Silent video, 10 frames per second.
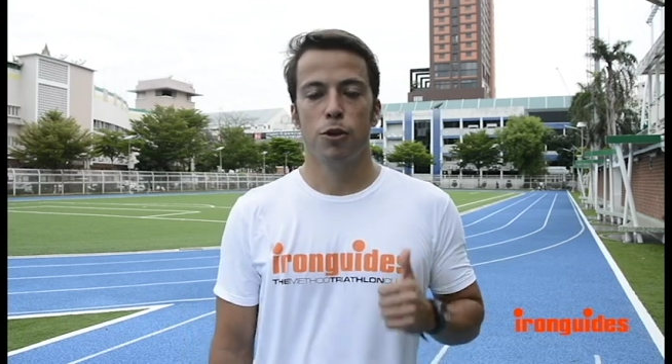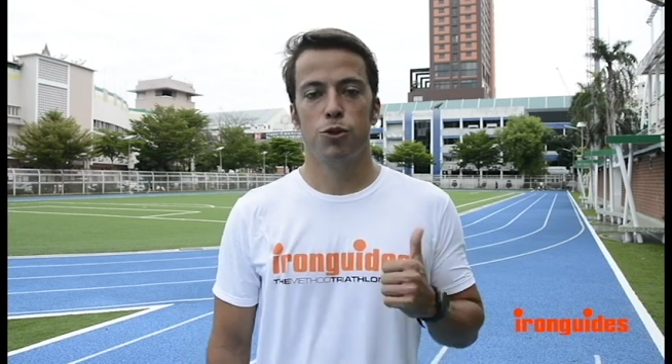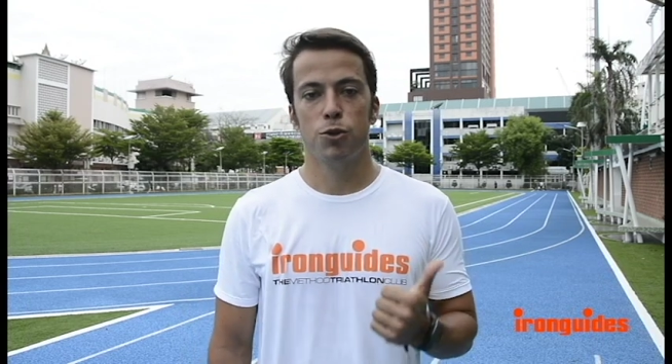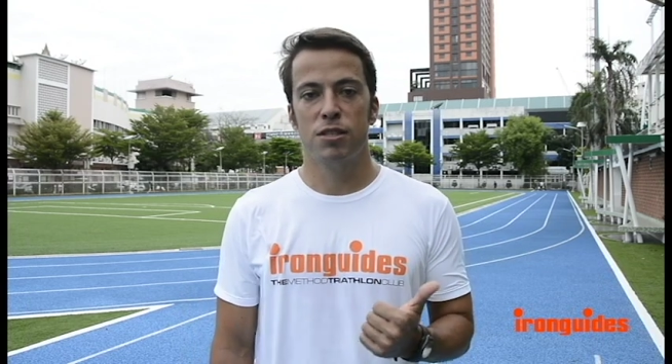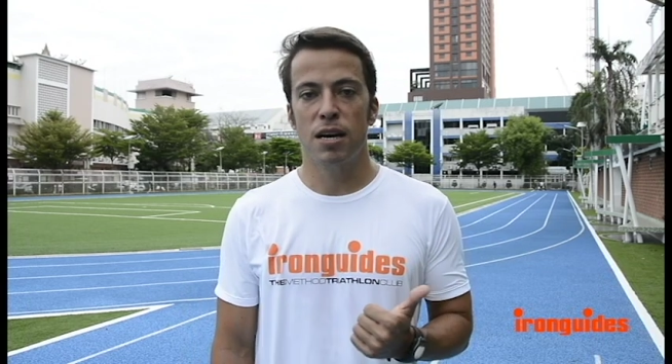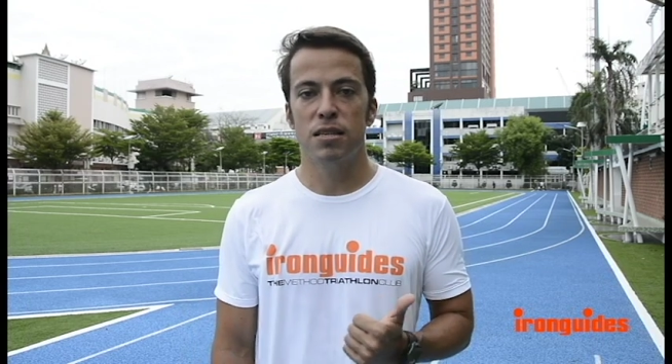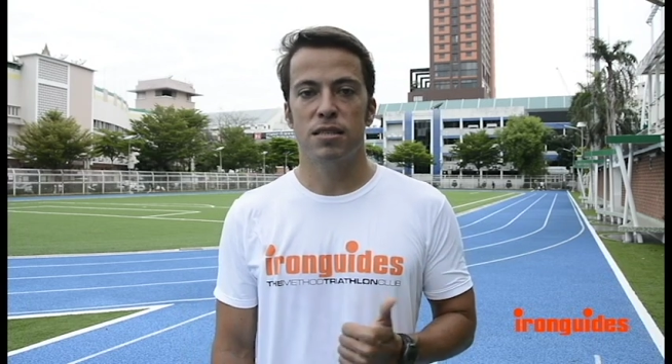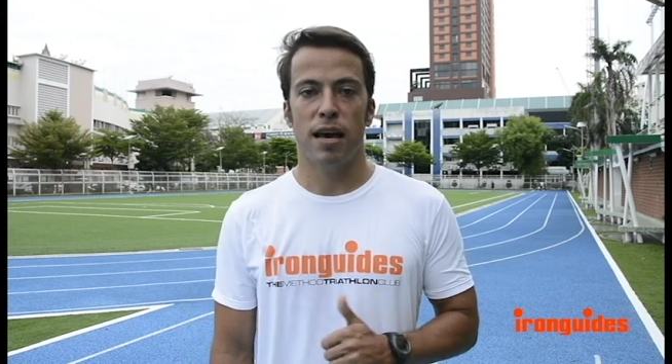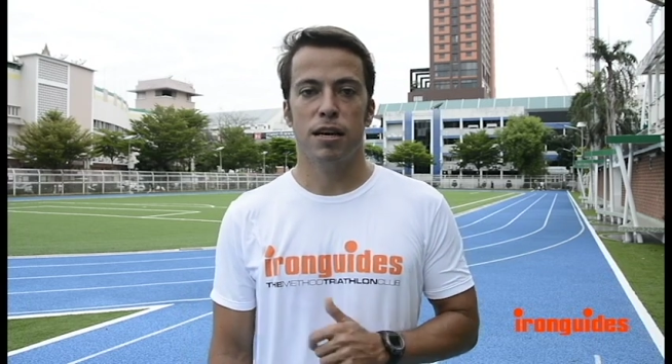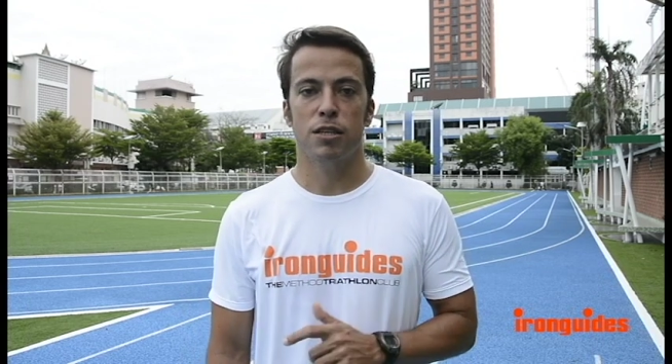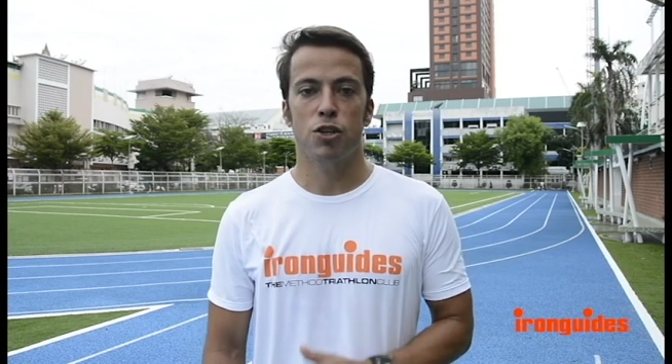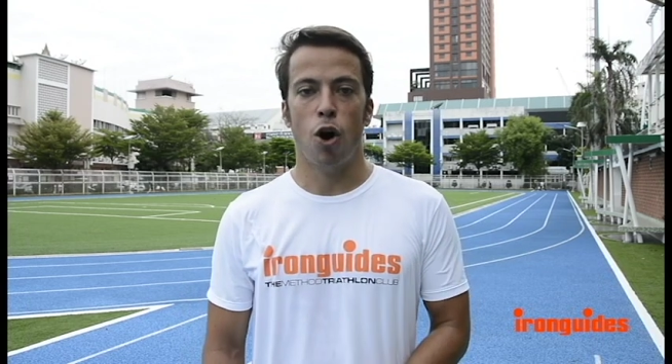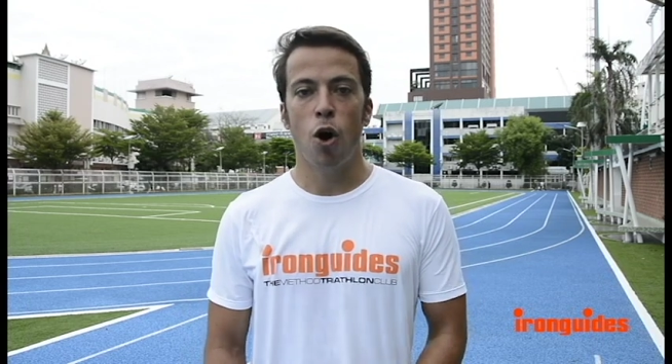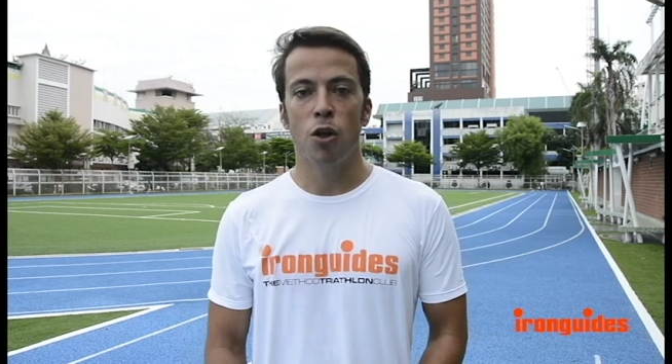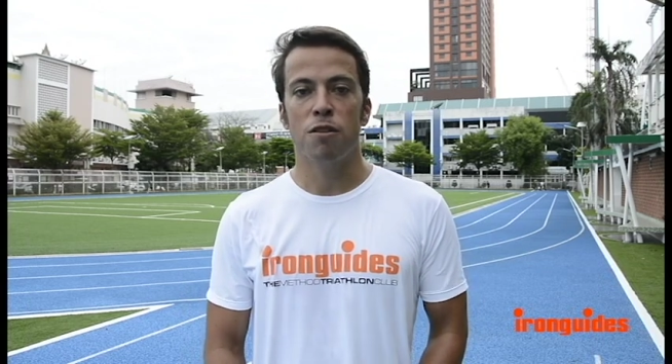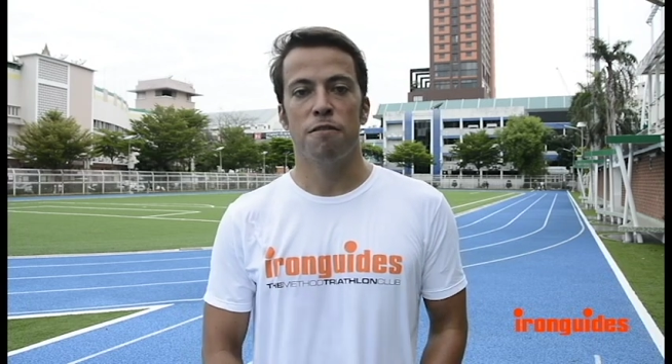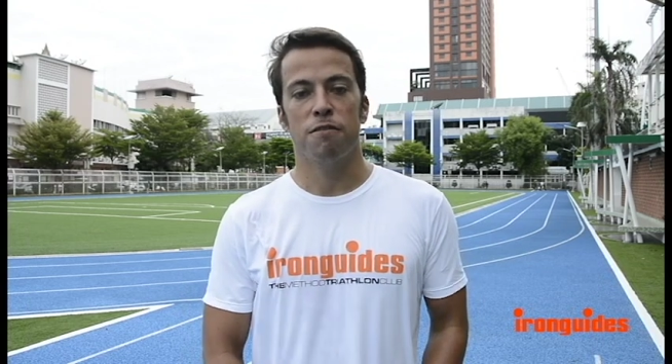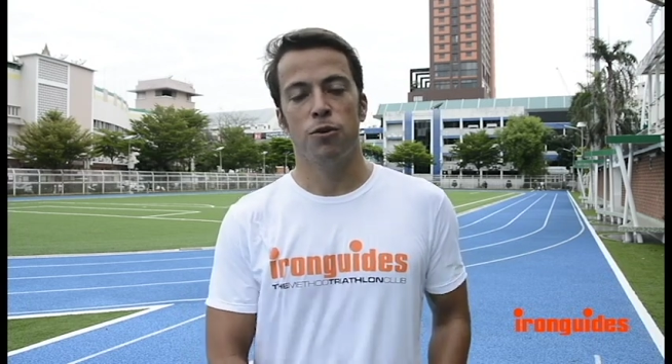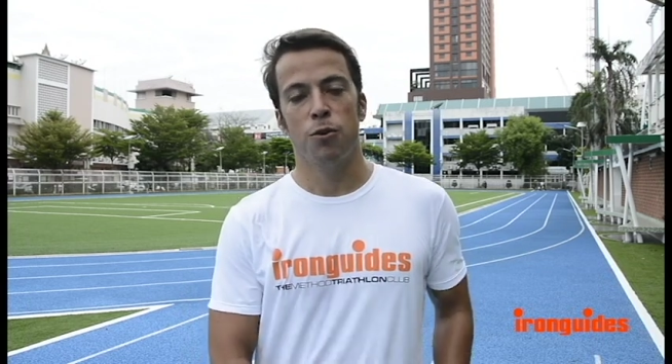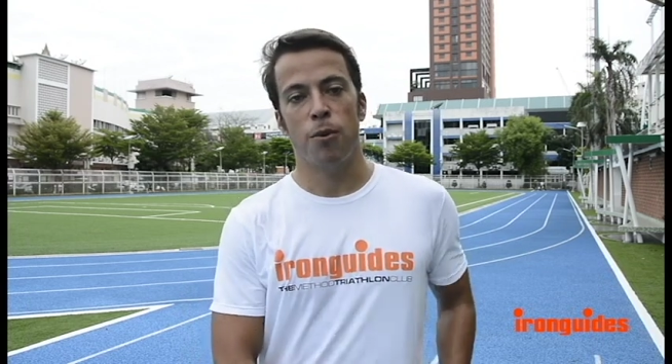do 30 seconds on,
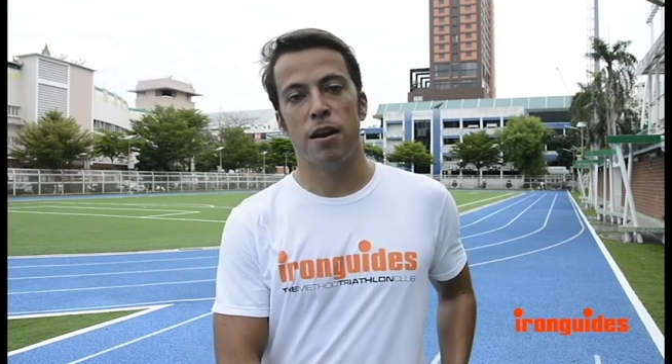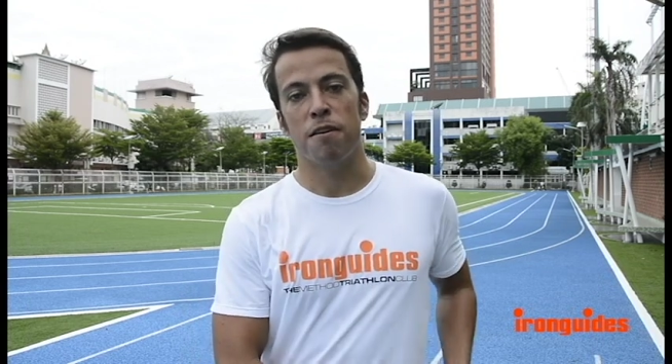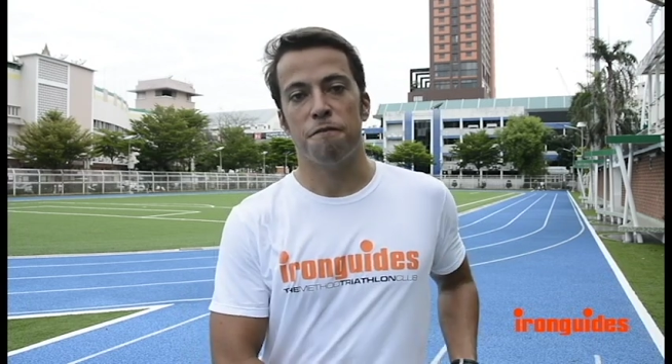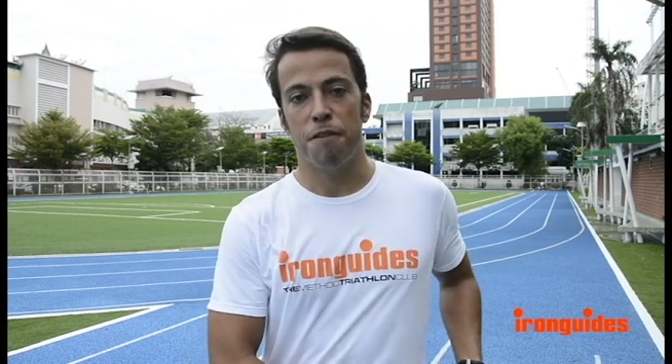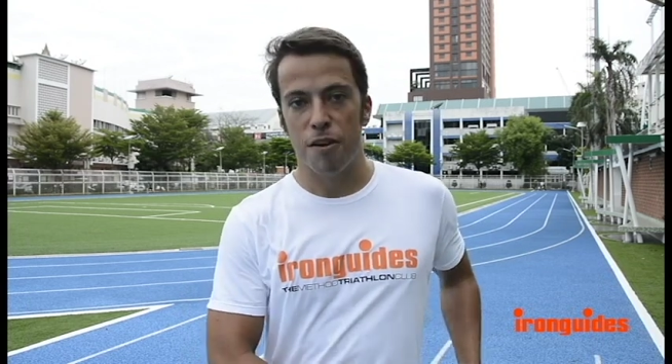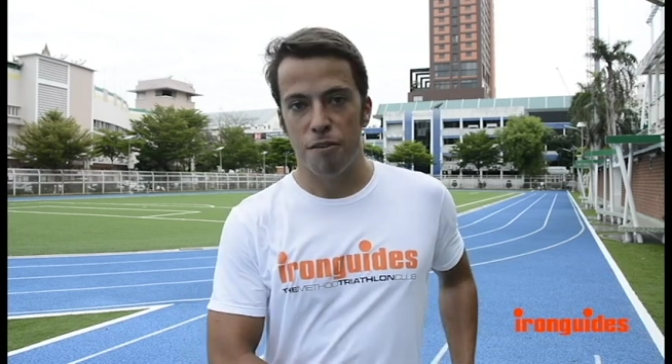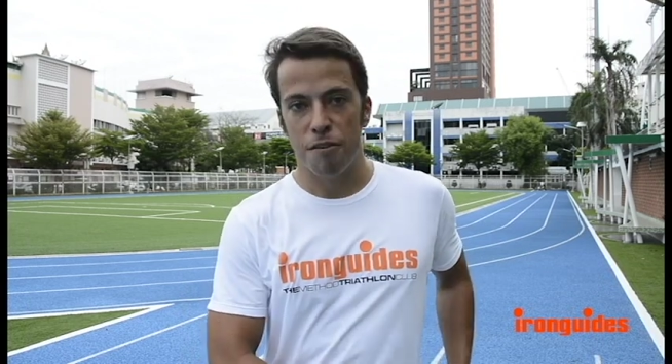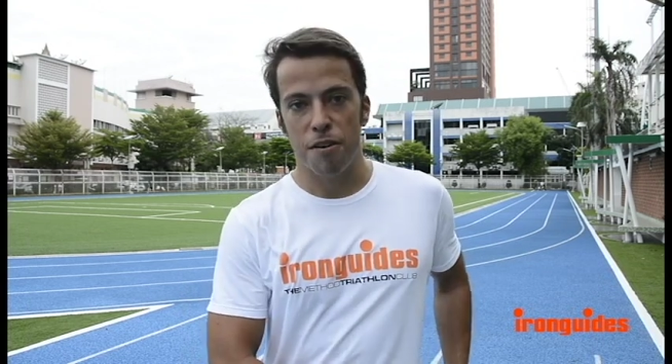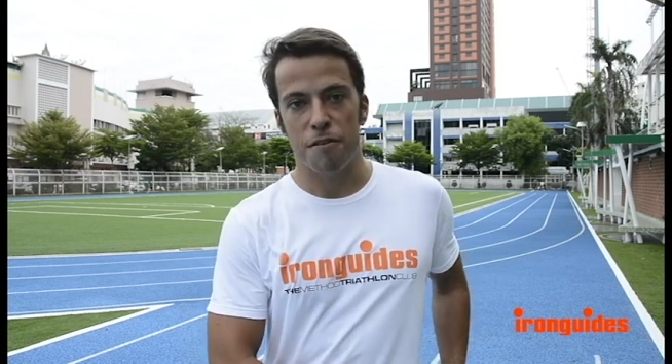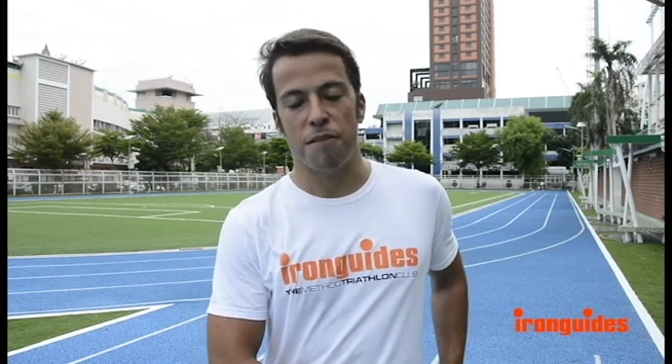running very